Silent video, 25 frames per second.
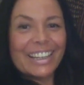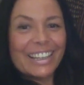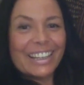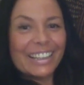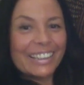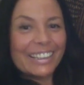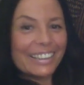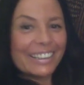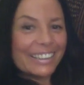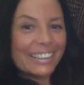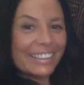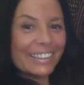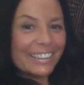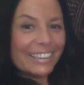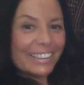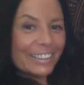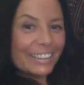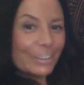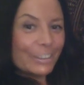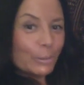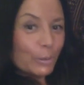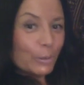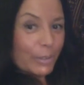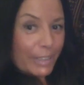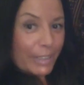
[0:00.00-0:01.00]

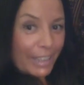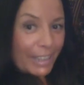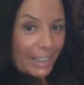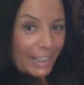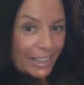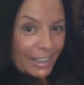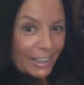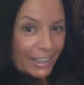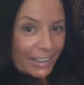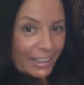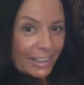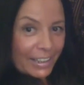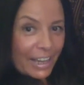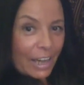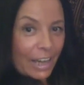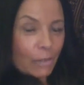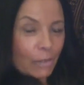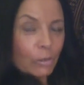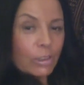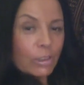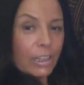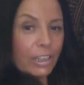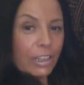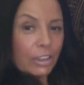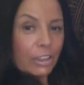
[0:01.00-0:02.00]
Today, I
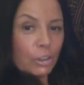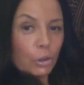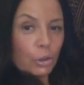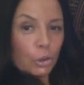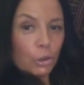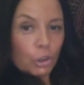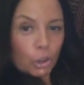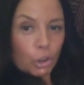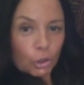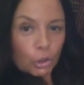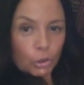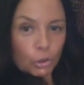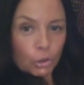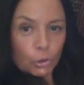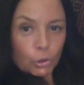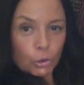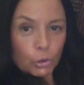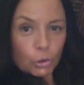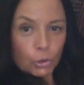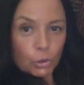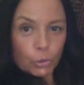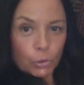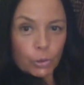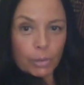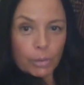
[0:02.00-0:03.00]
would like to talk to
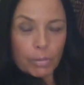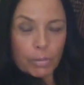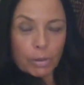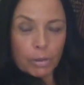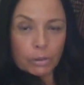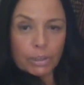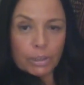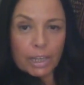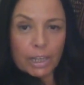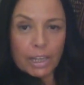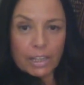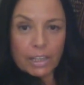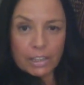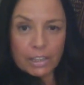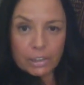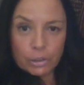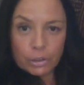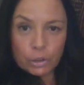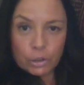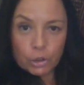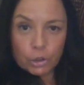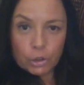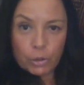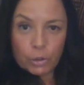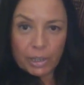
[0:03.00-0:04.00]
you about
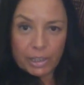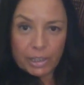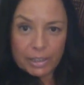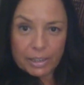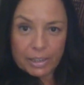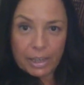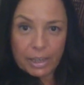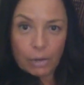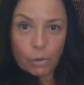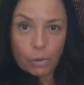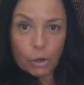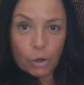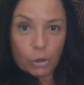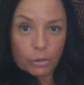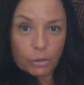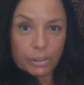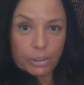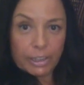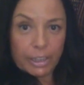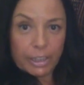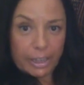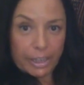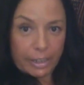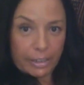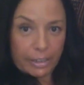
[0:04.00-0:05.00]
energy right now on
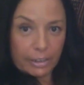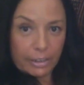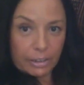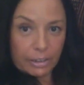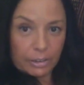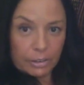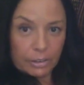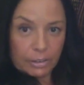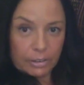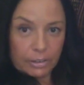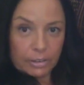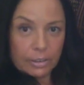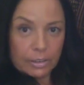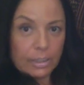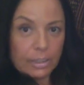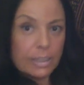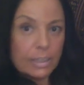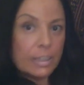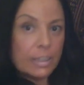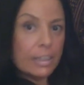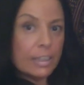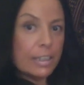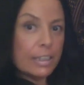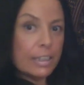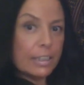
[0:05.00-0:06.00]
the earth
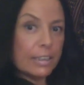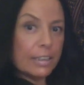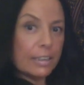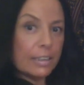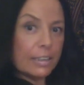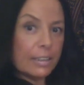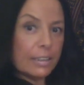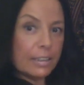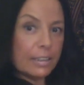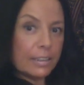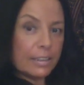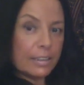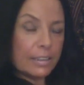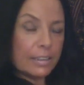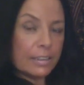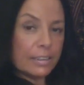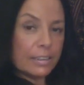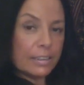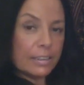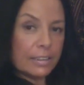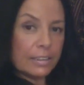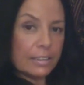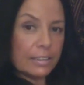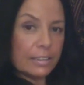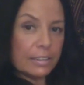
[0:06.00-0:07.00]
and